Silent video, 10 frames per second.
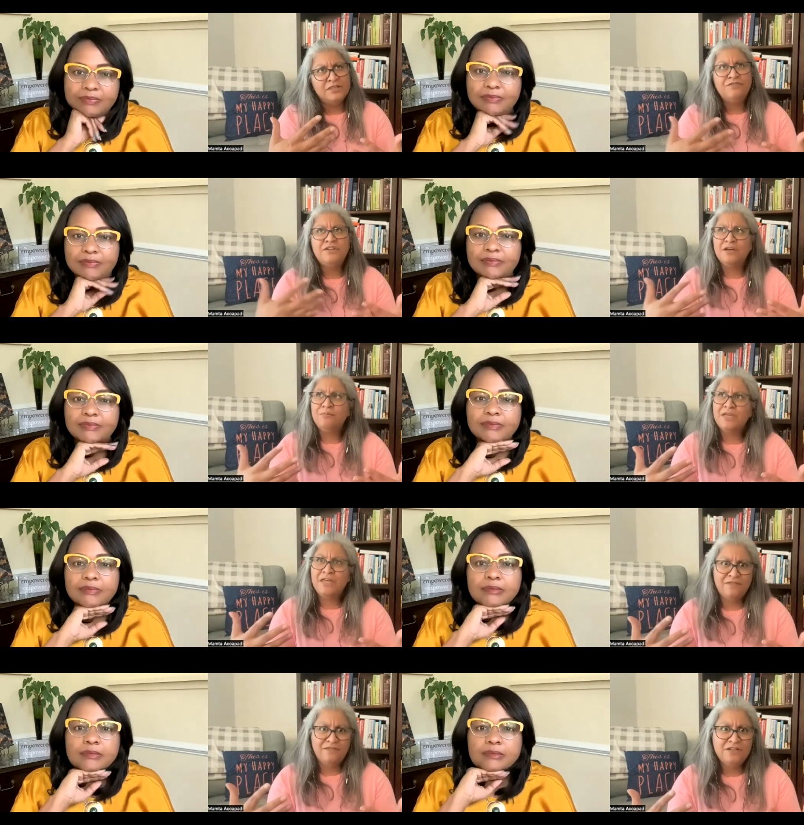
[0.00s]
Speaker 1: lifting up the
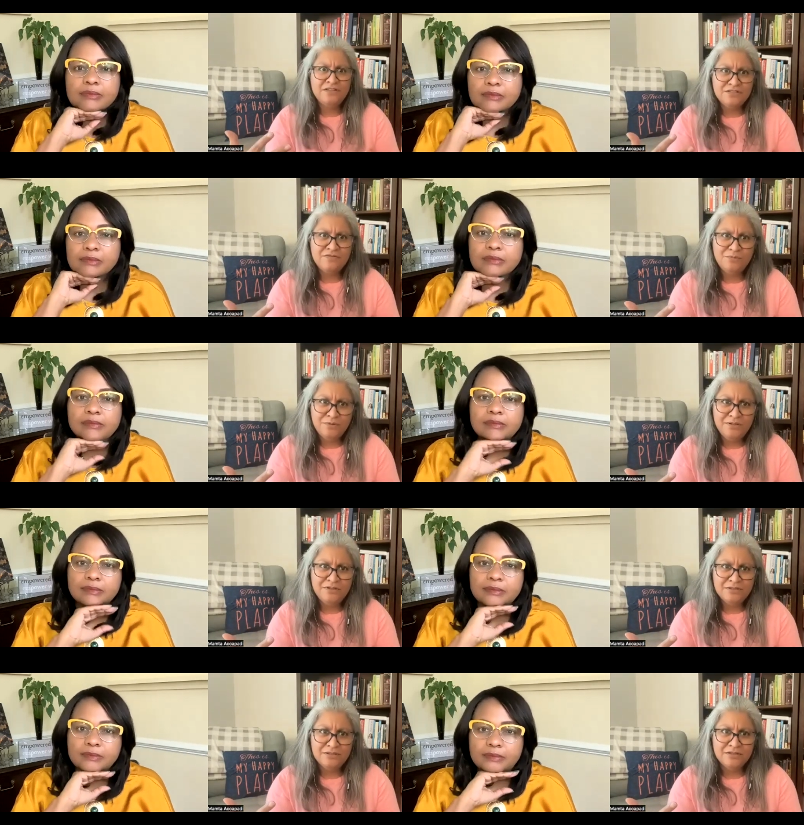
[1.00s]
heaviness of the
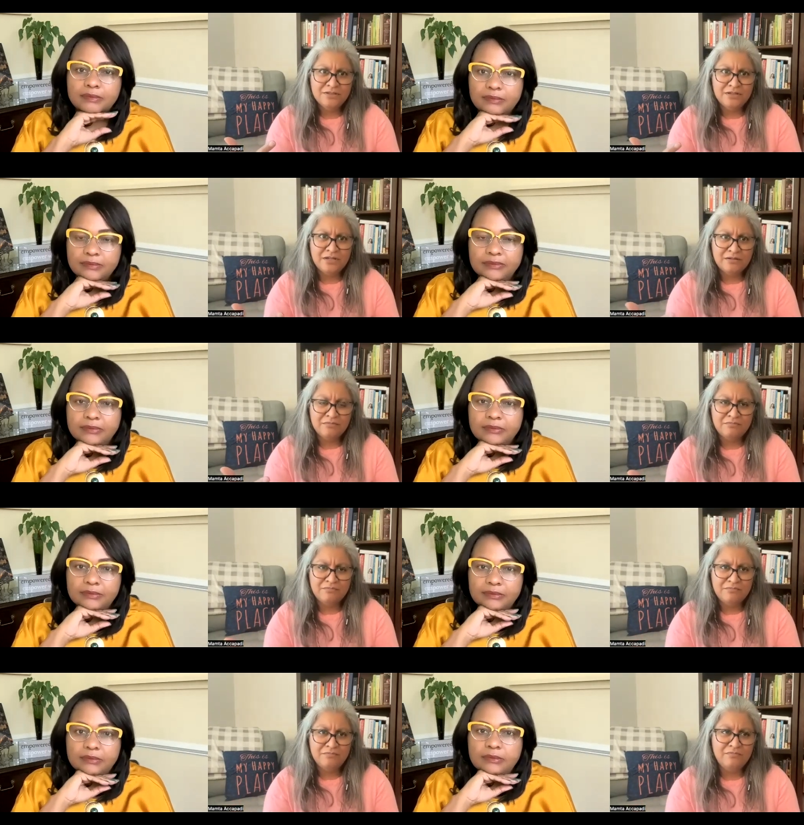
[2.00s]
work um,
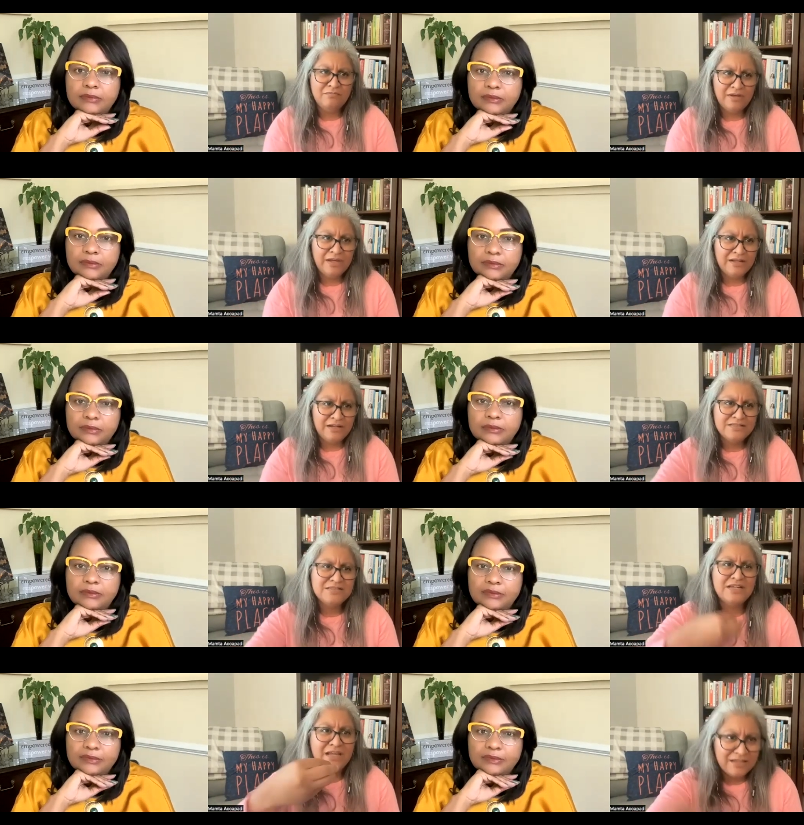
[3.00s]
and and
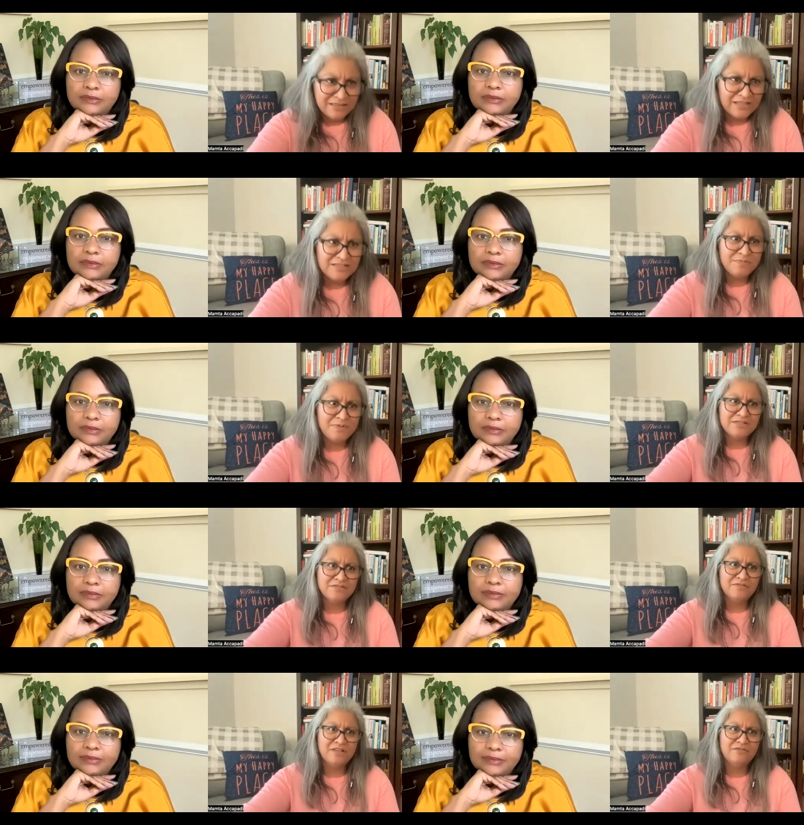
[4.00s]
staying in that space
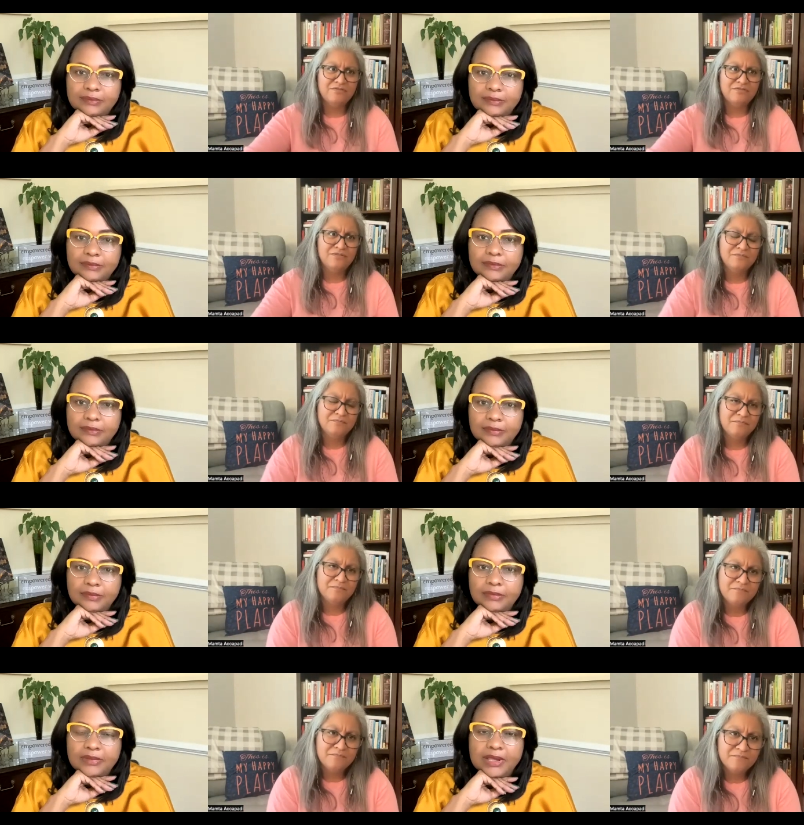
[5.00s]
of love
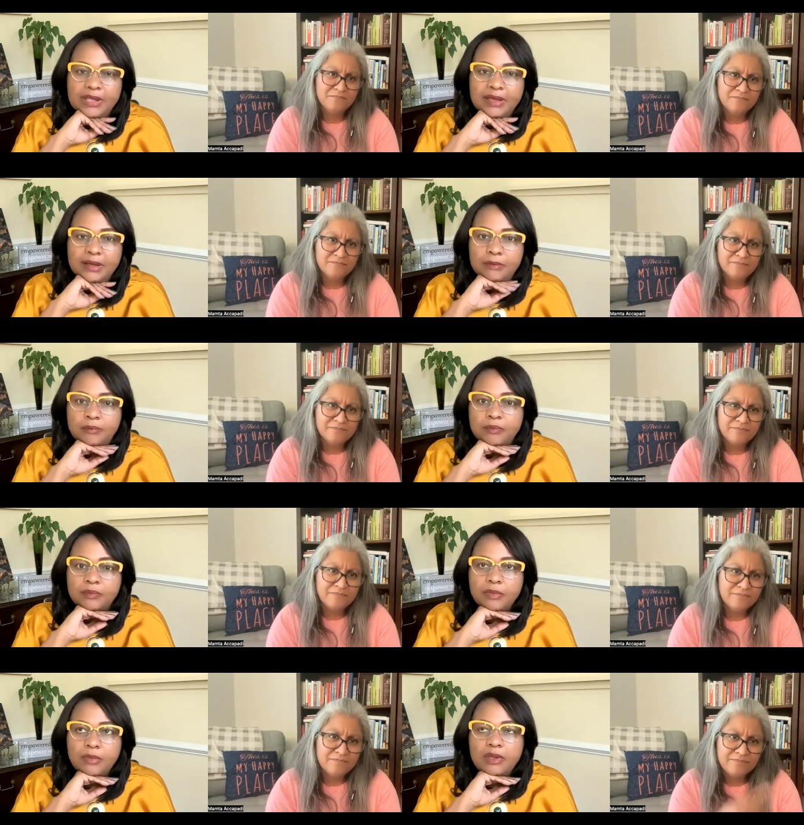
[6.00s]
Speaker 2: yeah
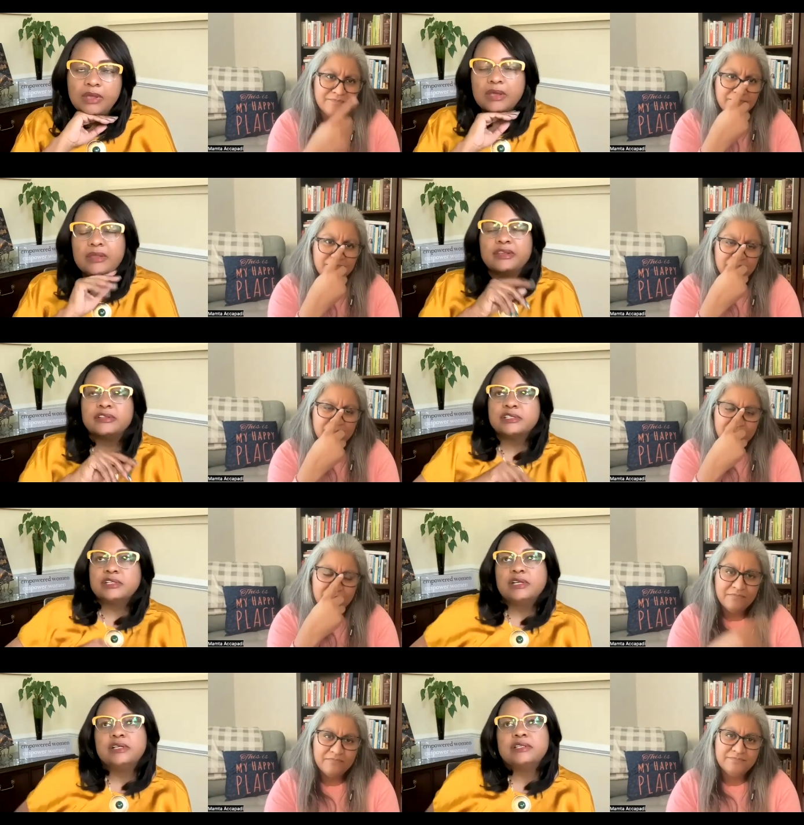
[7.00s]
there's
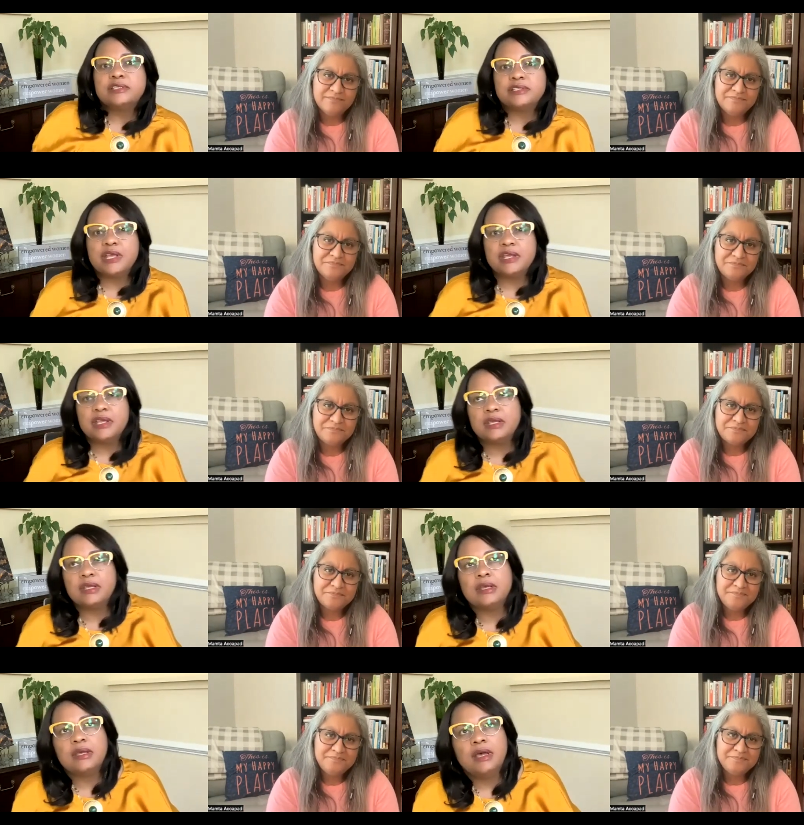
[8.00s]
a saying
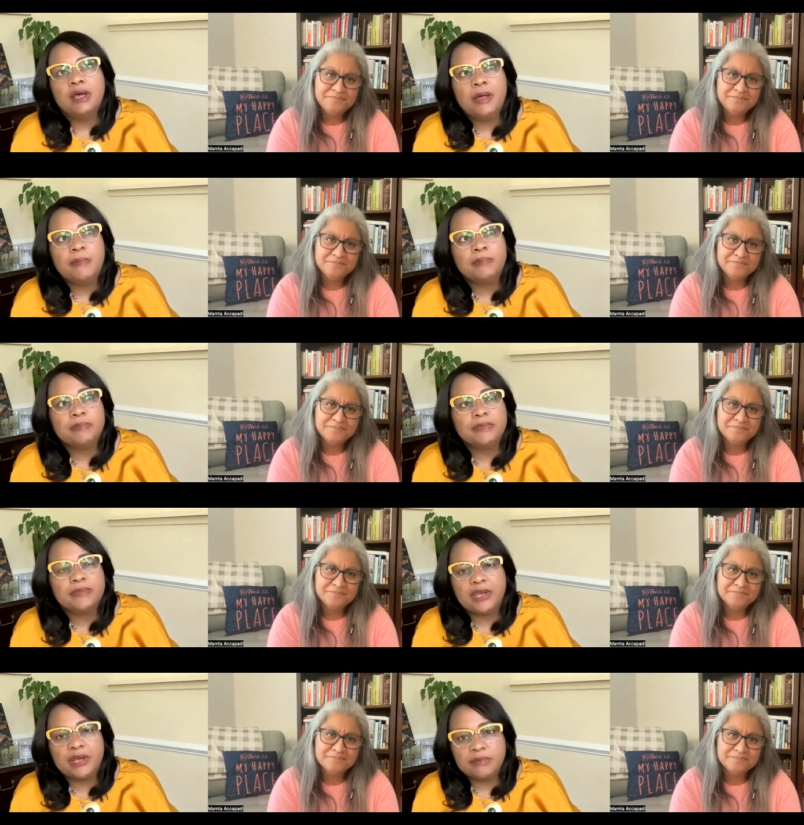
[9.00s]
um
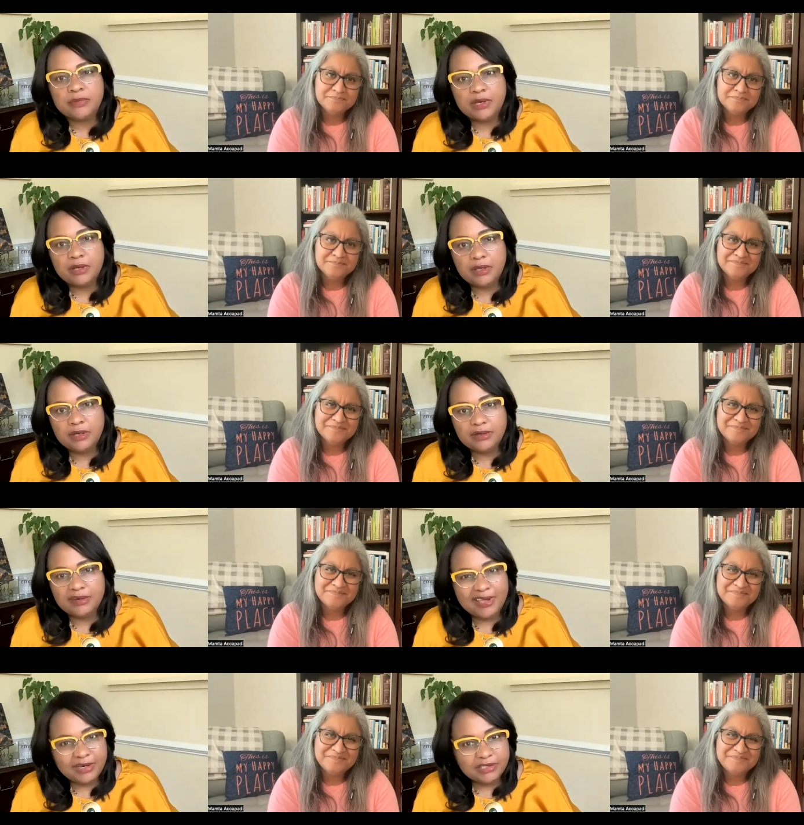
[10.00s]
and i'm gonna
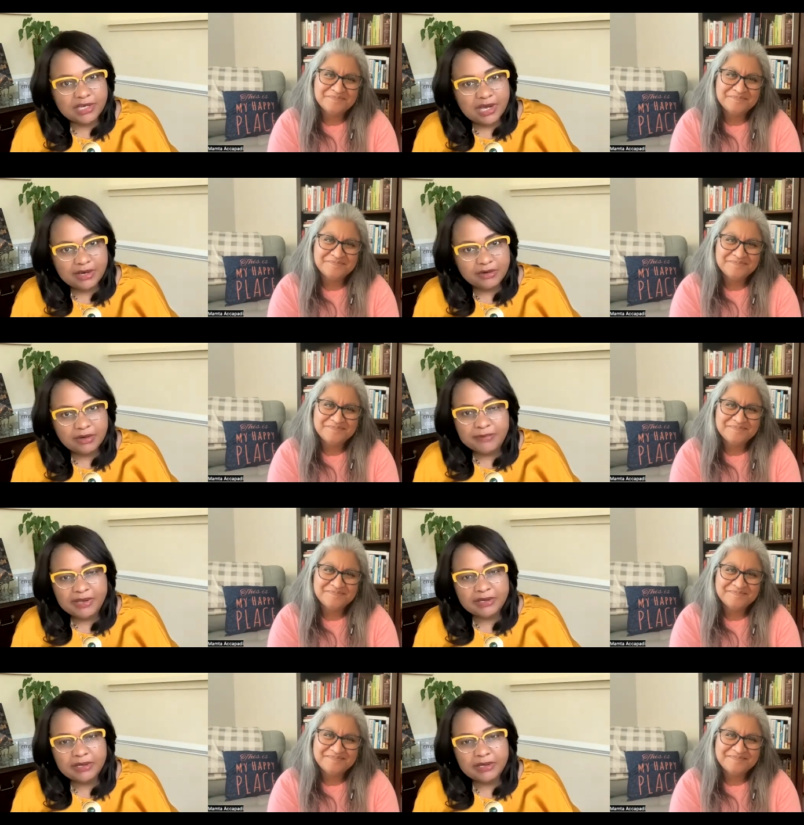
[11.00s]
not entire i'm not gonna